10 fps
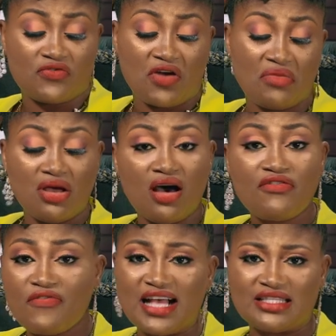from a
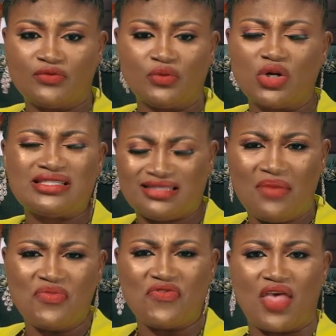fast food or
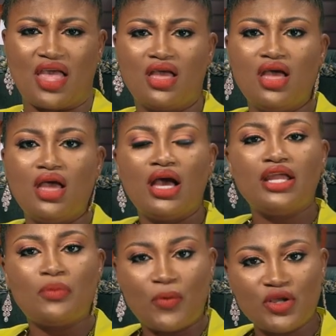something
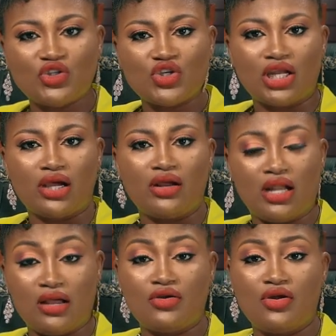and appreciate her and
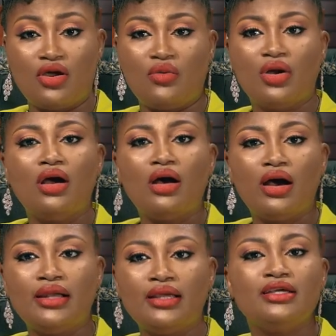let her know,
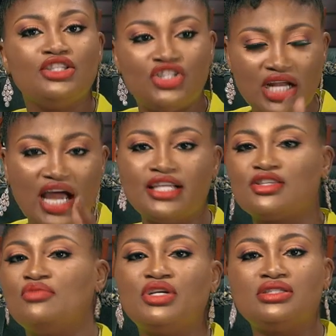honey, dinner is
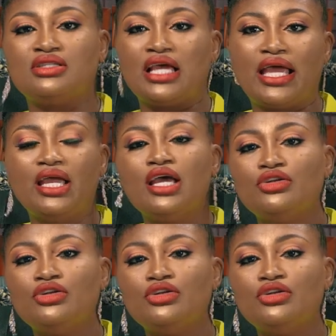on me today.